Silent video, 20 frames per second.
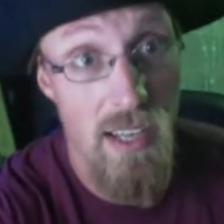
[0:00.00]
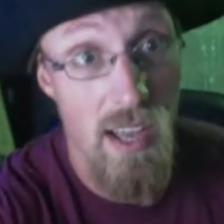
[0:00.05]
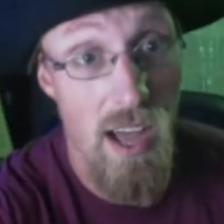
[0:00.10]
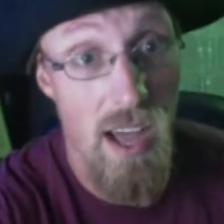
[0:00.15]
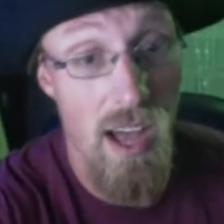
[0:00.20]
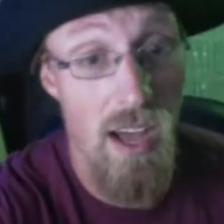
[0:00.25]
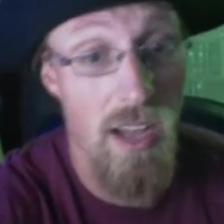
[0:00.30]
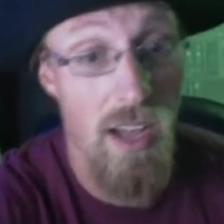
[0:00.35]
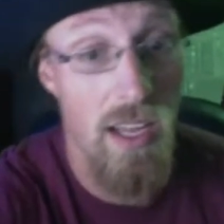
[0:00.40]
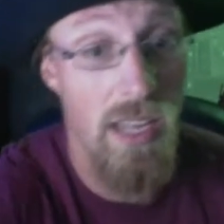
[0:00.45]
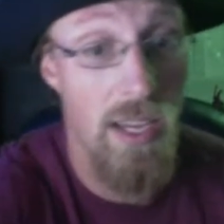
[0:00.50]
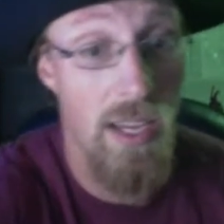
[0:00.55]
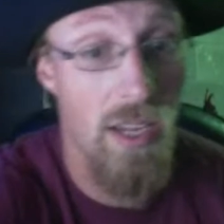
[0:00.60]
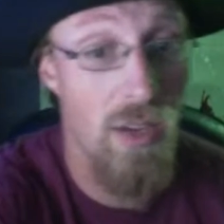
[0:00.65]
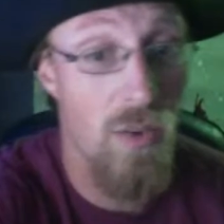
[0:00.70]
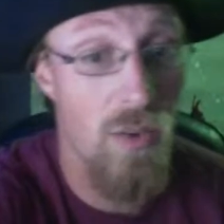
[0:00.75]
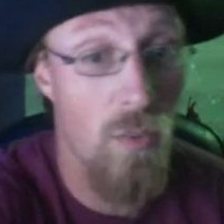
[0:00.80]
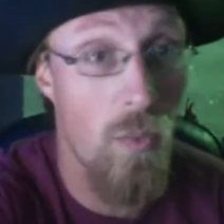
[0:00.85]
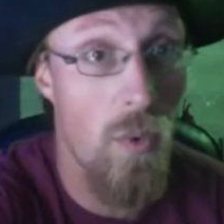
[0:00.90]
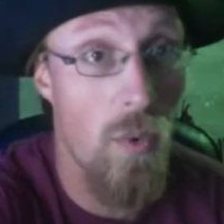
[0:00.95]
I
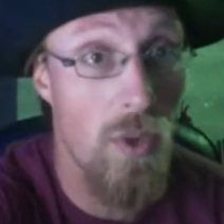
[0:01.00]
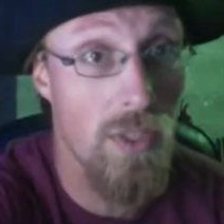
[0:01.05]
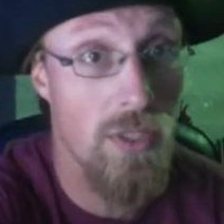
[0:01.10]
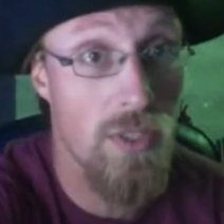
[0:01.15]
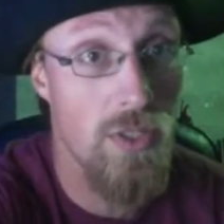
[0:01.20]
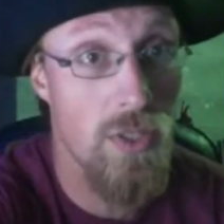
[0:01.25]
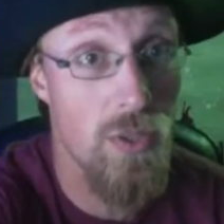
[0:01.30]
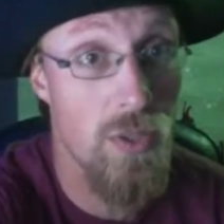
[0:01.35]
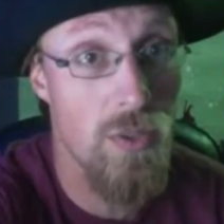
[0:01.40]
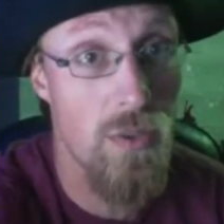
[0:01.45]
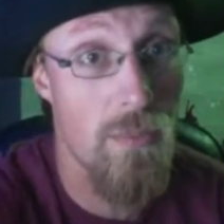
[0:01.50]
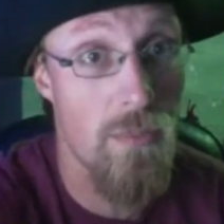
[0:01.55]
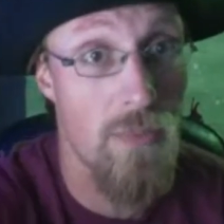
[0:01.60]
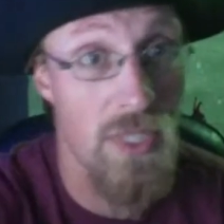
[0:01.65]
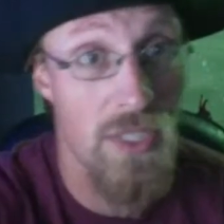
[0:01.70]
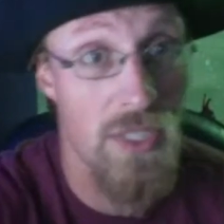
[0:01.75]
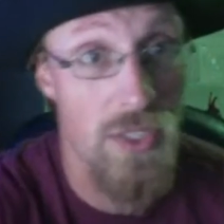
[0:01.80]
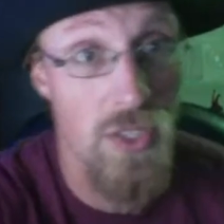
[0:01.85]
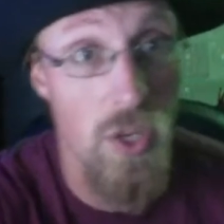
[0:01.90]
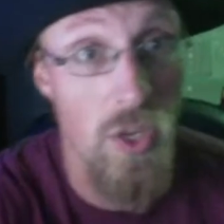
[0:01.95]
want to
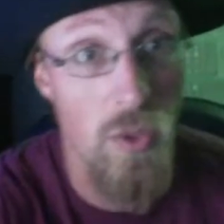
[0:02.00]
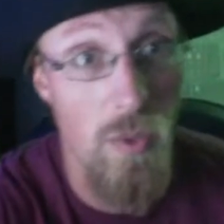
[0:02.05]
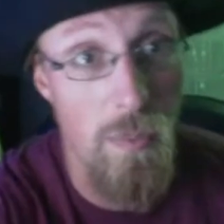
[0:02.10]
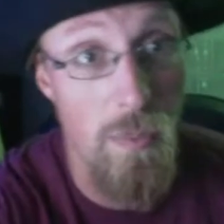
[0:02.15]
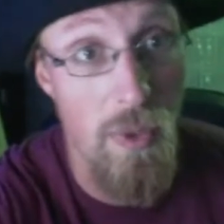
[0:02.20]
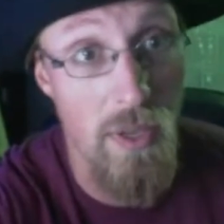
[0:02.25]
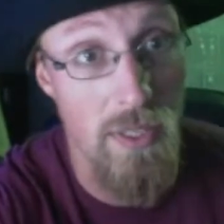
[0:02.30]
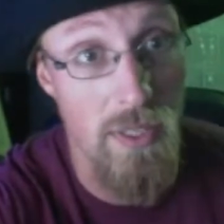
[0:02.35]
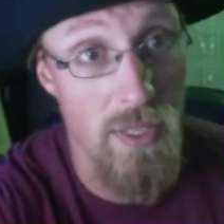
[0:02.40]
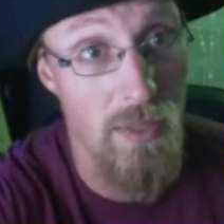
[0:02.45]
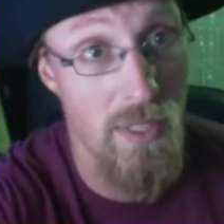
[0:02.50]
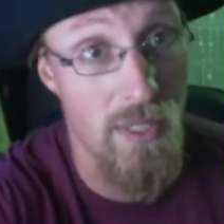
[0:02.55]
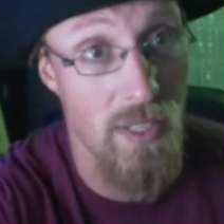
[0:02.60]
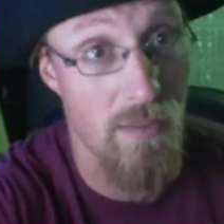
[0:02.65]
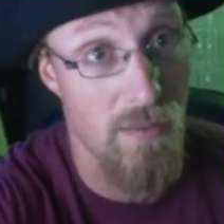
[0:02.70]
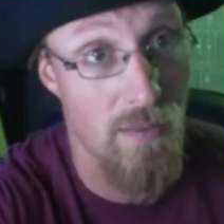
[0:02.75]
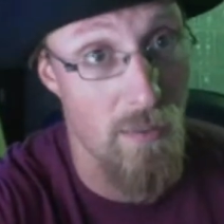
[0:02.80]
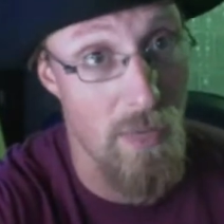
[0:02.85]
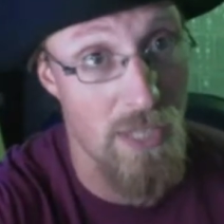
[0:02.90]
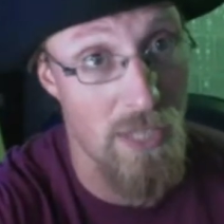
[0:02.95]
bestow upon you the
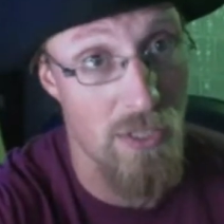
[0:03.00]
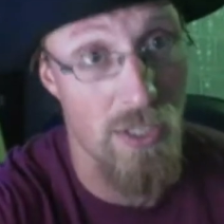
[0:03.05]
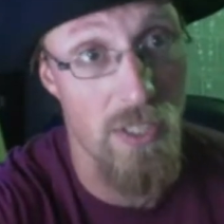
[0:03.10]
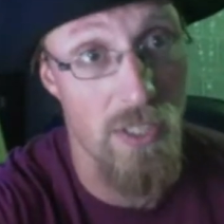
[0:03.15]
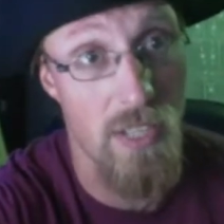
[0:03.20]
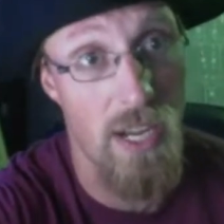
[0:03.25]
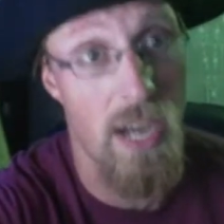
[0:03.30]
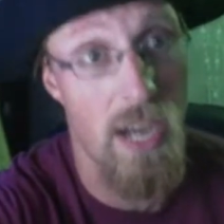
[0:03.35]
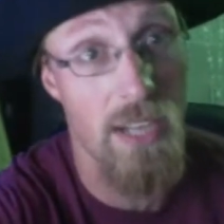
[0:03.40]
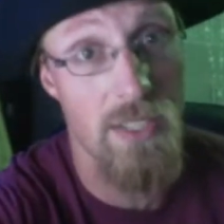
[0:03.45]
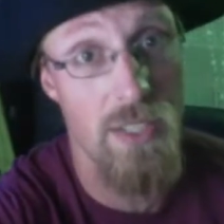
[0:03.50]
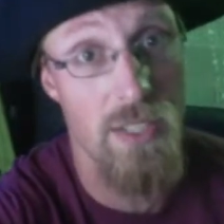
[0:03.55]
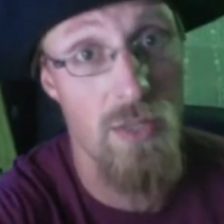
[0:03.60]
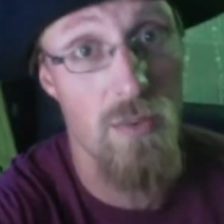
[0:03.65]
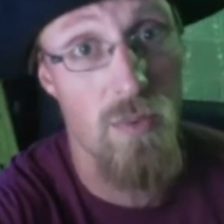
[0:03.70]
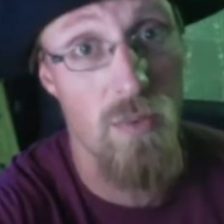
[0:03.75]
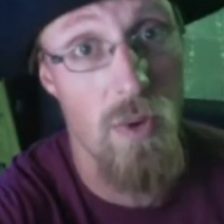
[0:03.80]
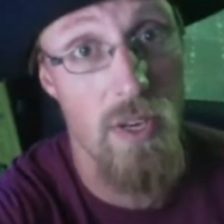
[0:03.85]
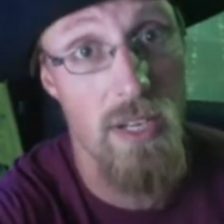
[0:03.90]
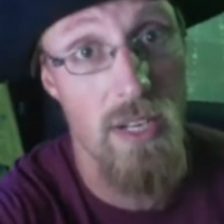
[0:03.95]
information that I do
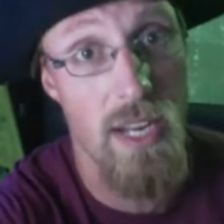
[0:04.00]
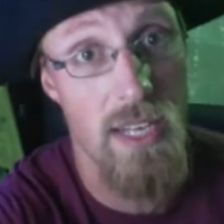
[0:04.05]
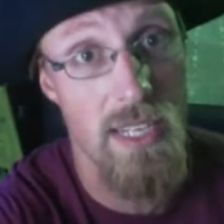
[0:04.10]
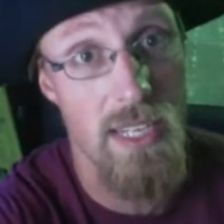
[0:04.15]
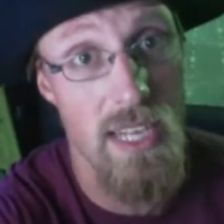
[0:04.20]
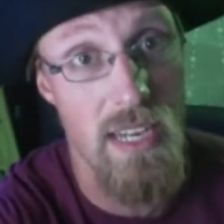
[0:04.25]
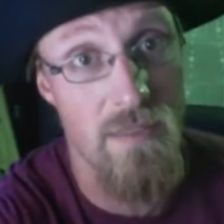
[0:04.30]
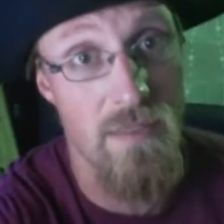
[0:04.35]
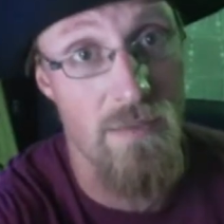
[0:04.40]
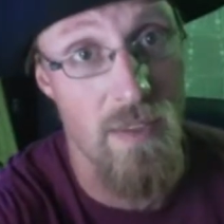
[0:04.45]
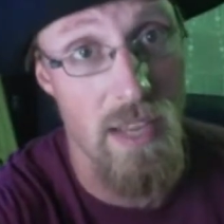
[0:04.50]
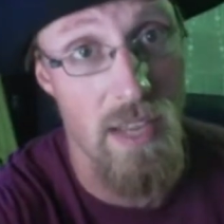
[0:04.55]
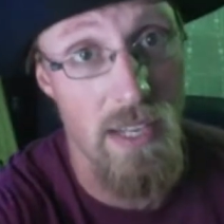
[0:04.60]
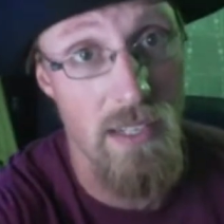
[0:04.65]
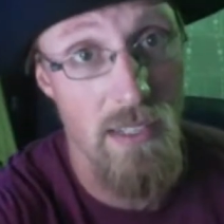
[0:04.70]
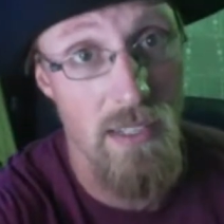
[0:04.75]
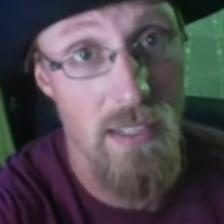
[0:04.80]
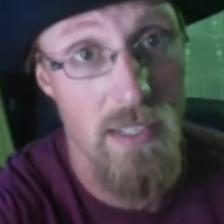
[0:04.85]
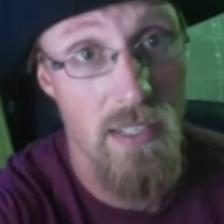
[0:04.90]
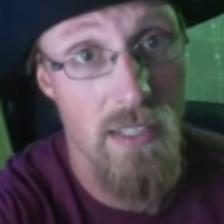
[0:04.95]
run an e-fed,